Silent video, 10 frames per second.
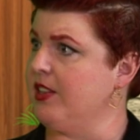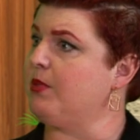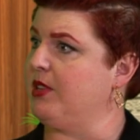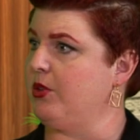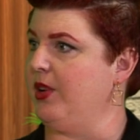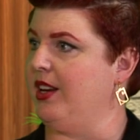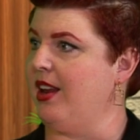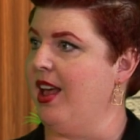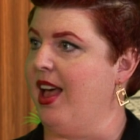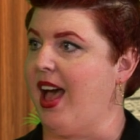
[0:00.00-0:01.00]
between
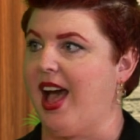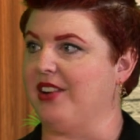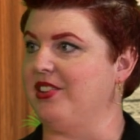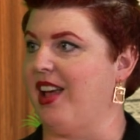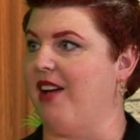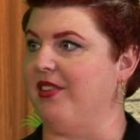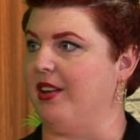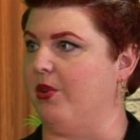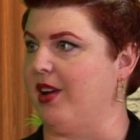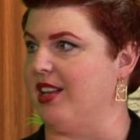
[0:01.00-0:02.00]
actually having
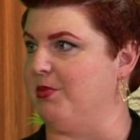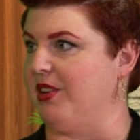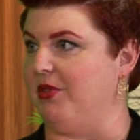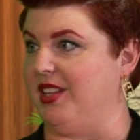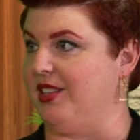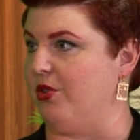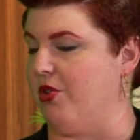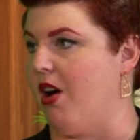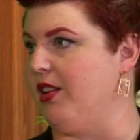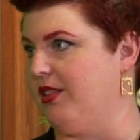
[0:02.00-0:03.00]
an orgasmic release or
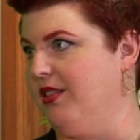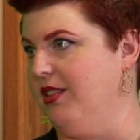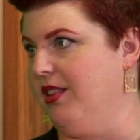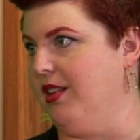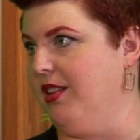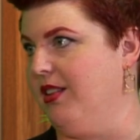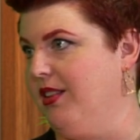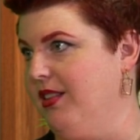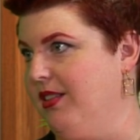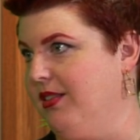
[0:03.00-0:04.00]
not.
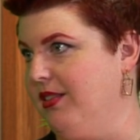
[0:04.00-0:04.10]
So you